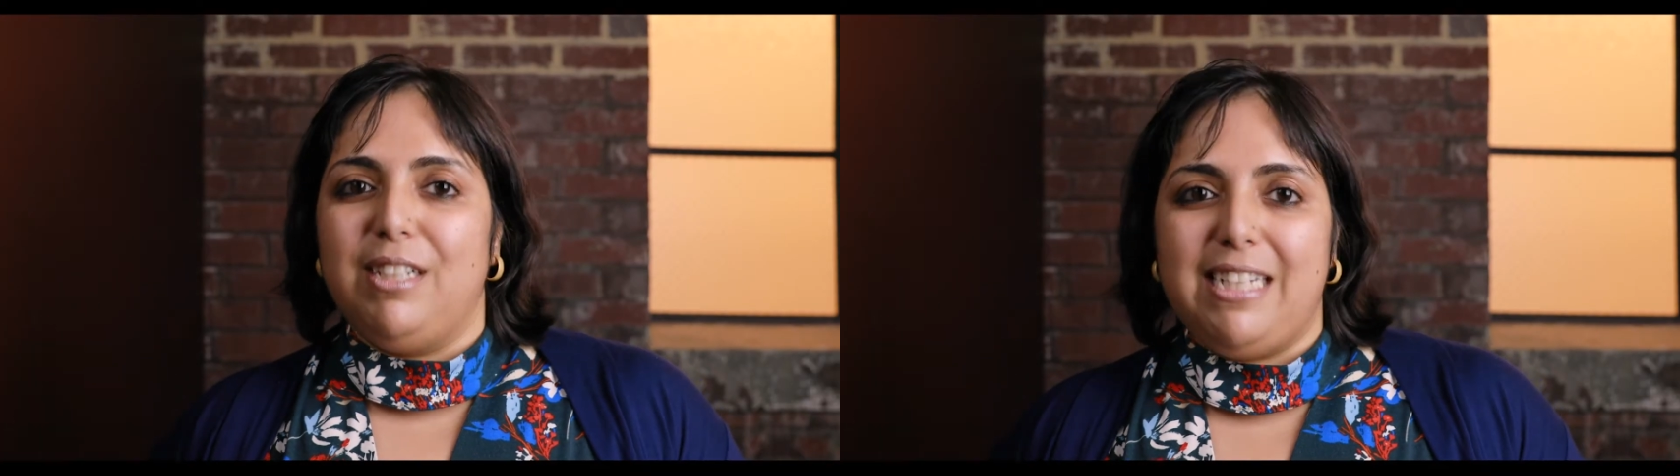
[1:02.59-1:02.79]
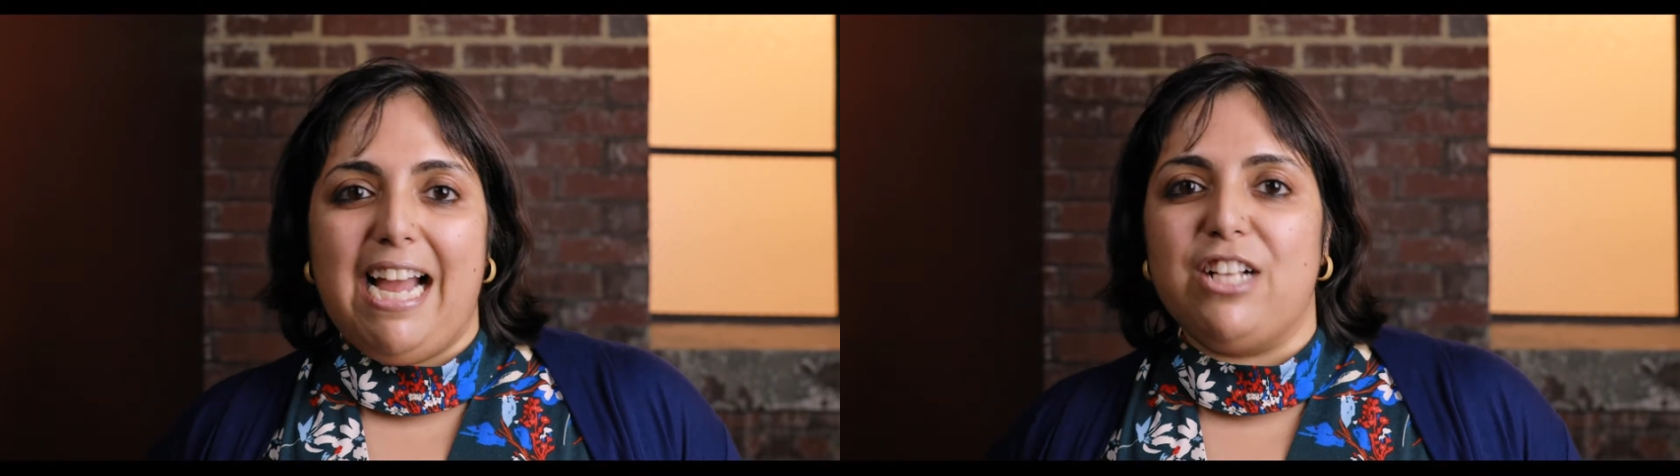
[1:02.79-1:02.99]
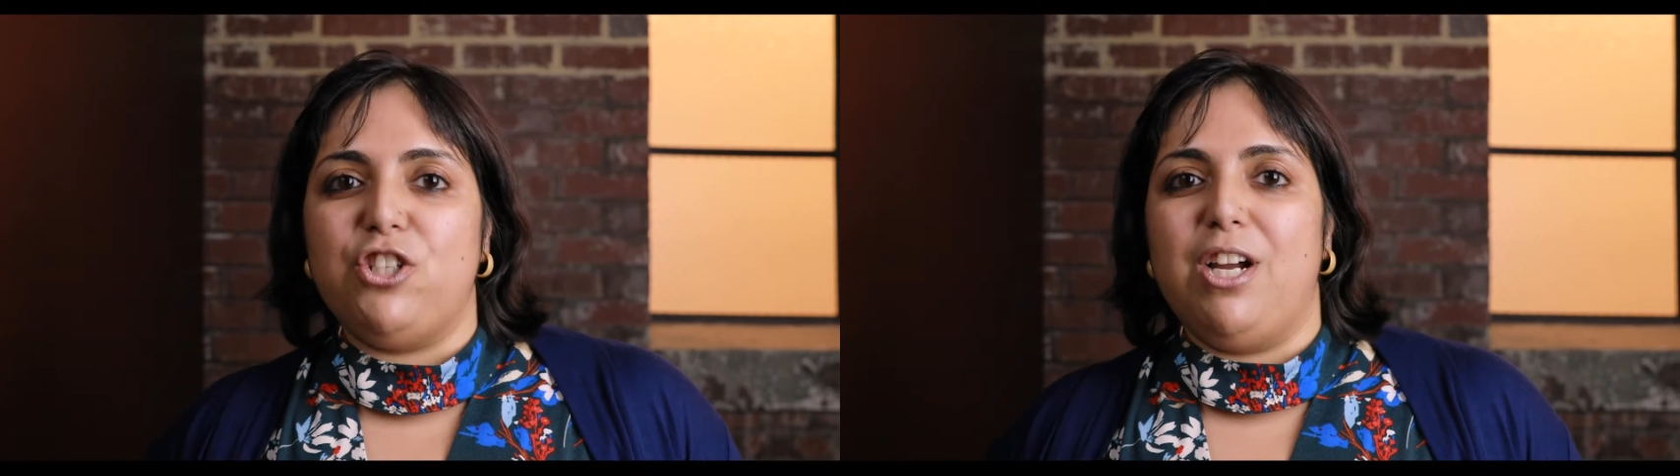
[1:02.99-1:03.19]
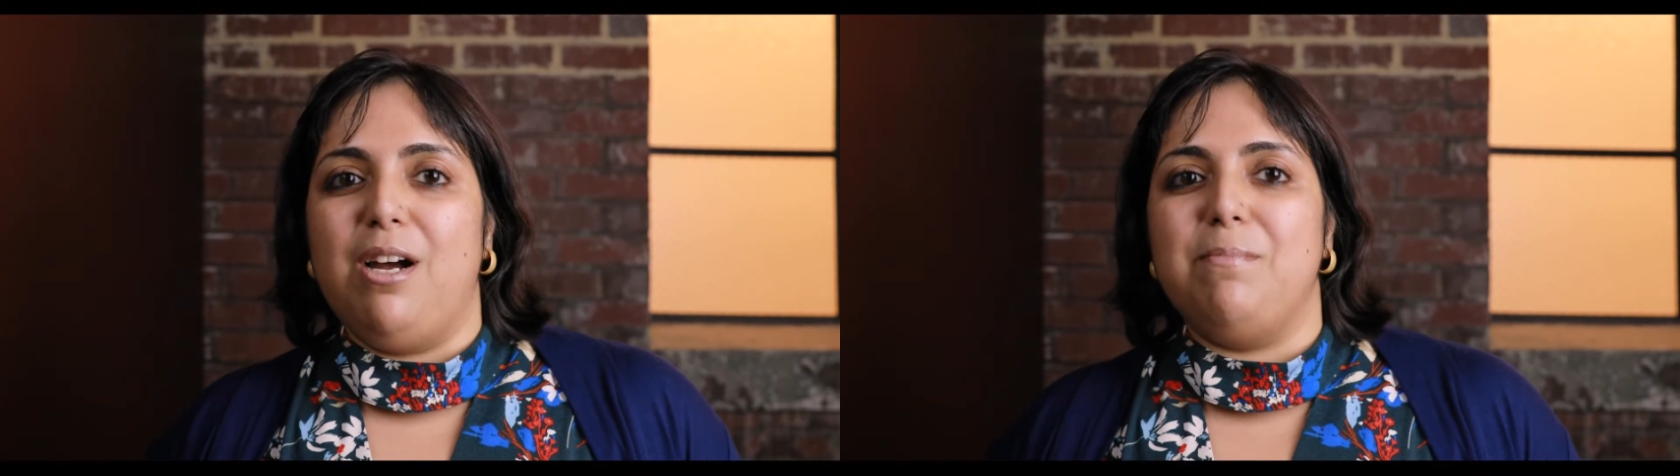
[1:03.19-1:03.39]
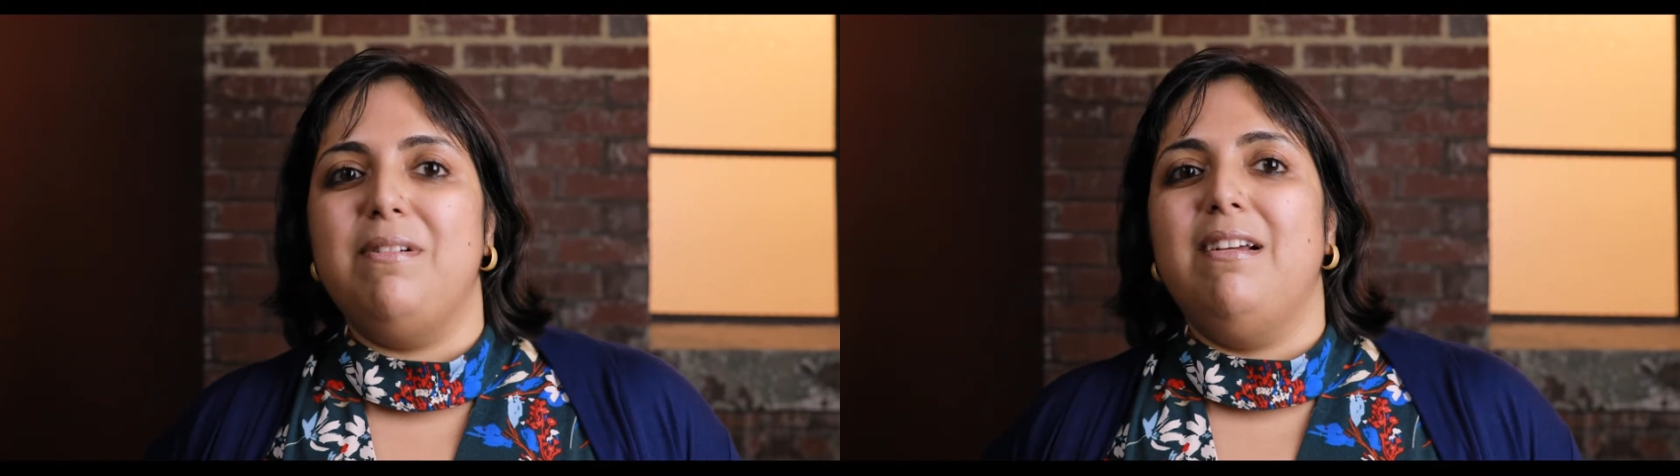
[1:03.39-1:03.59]
catch
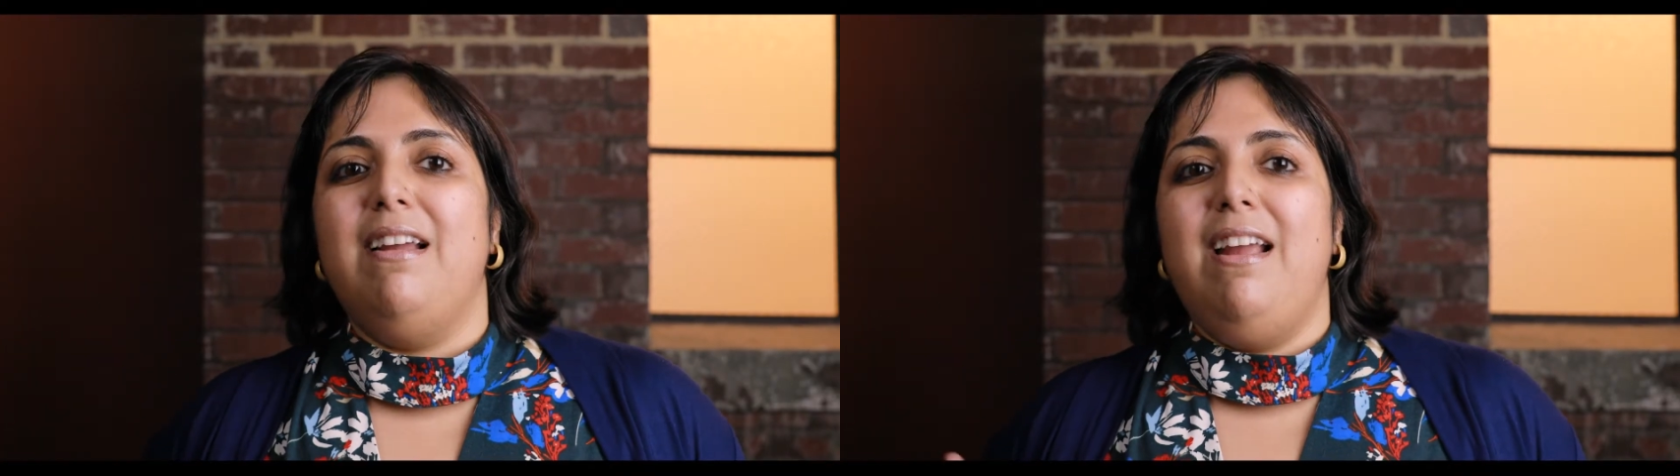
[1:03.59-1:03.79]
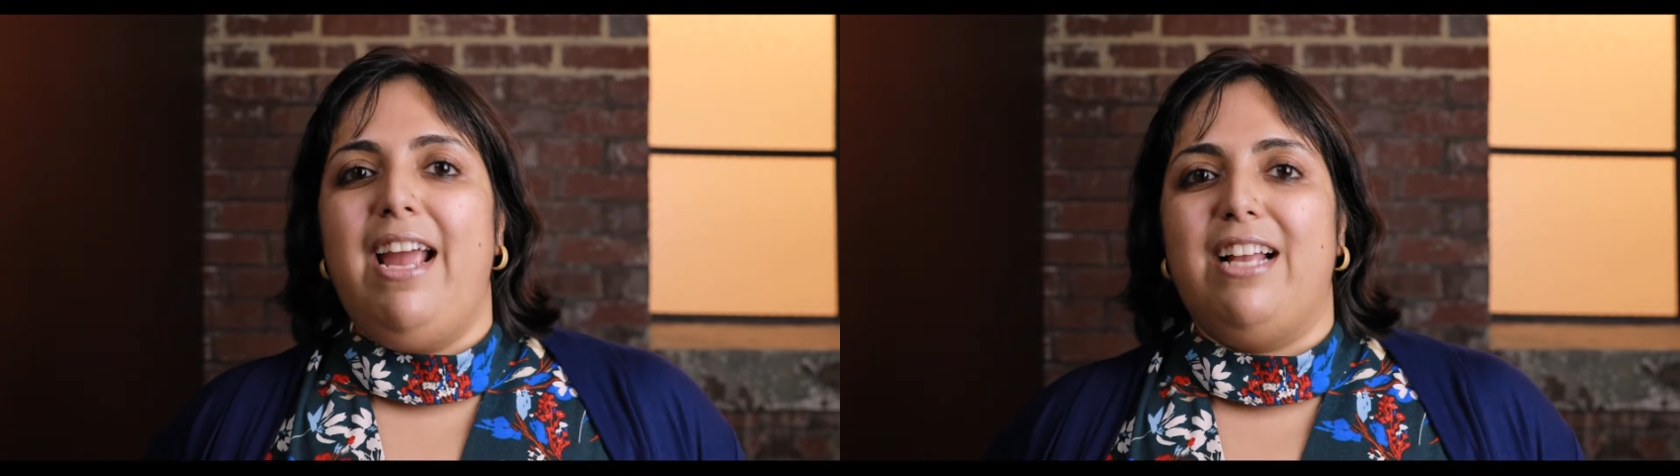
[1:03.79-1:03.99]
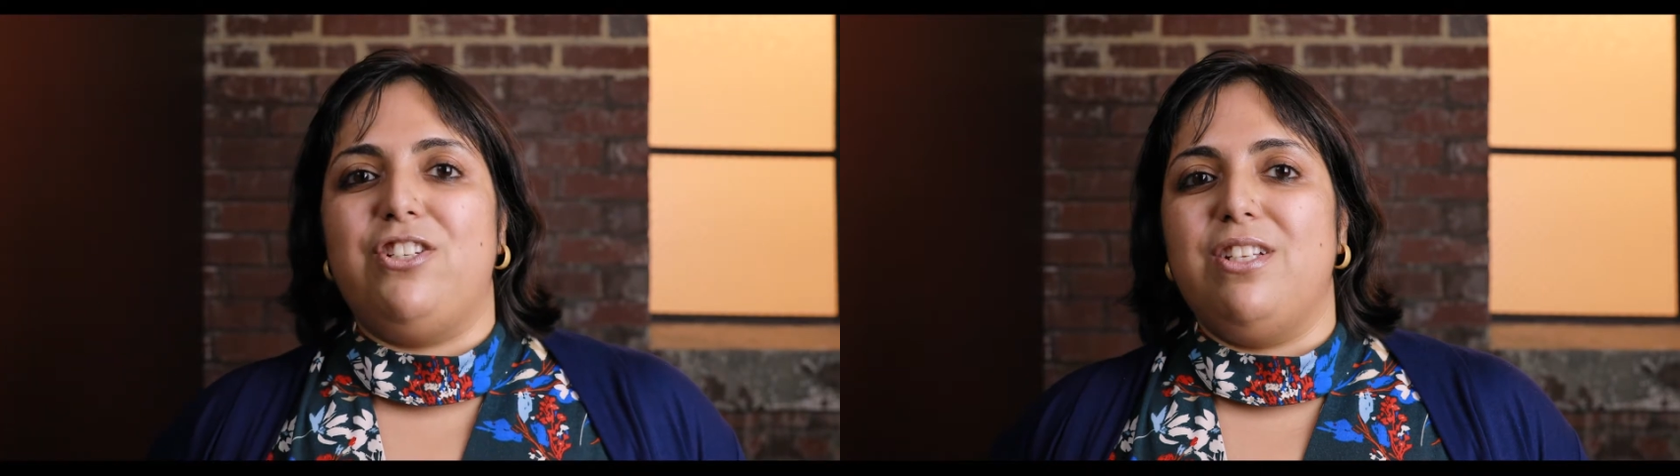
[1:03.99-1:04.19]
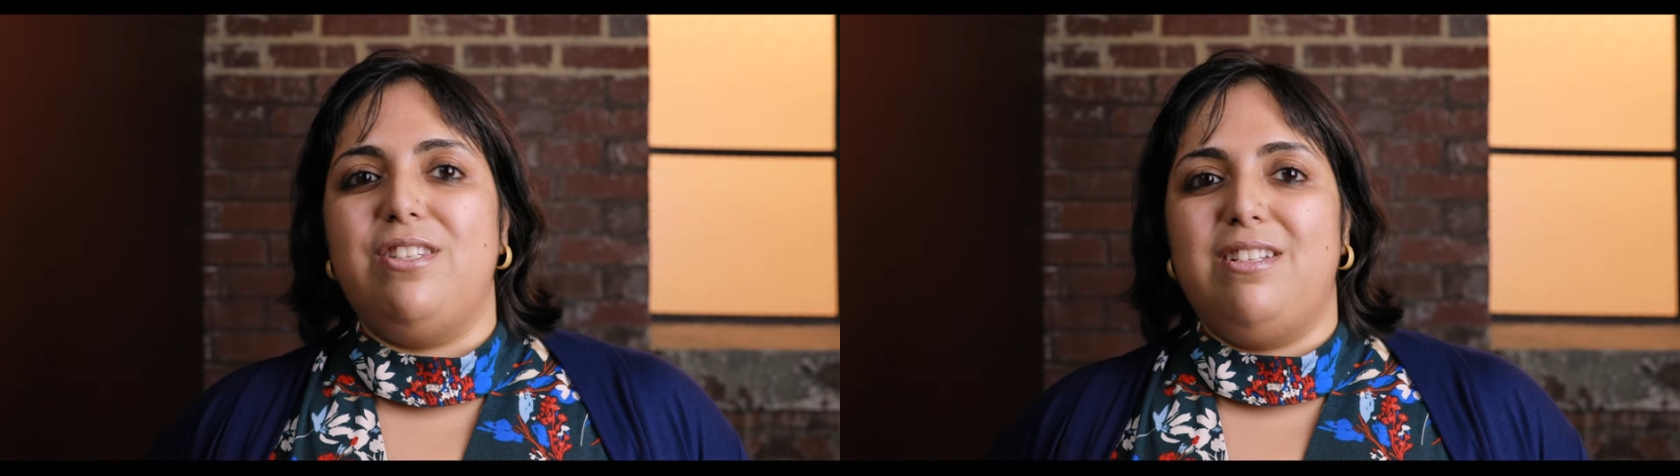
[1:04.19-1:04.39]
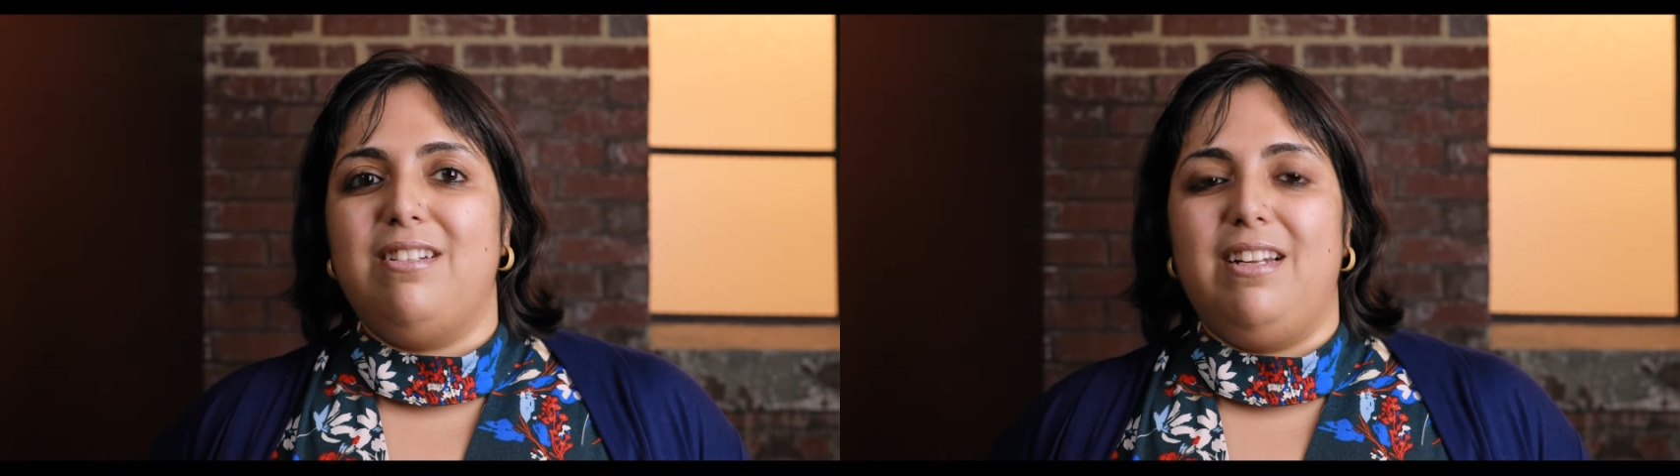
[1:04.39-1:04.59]
up, and just,